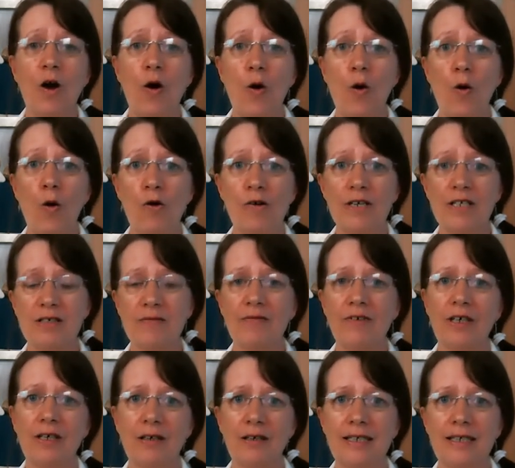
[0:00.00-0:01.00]
or a
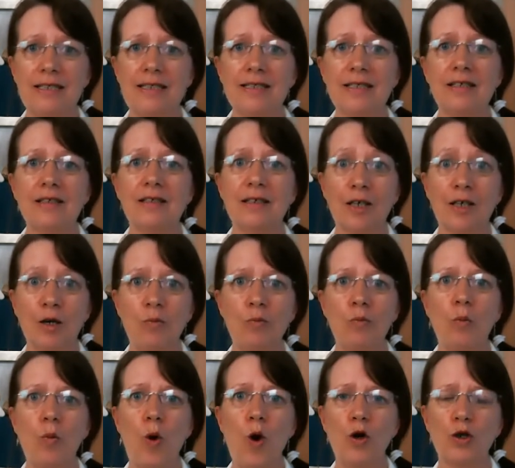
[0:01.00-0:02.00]
device that
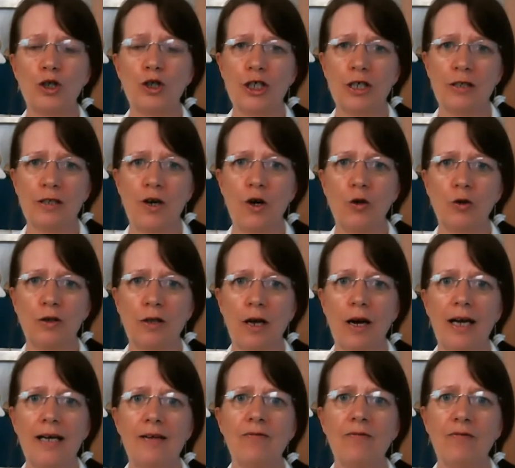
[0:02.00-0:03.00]
can watch an
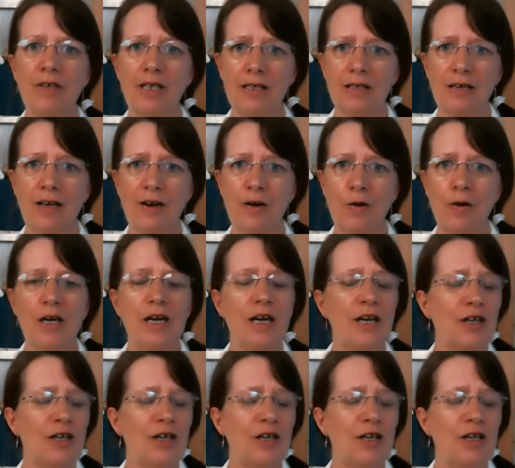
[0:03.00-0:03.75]
online video.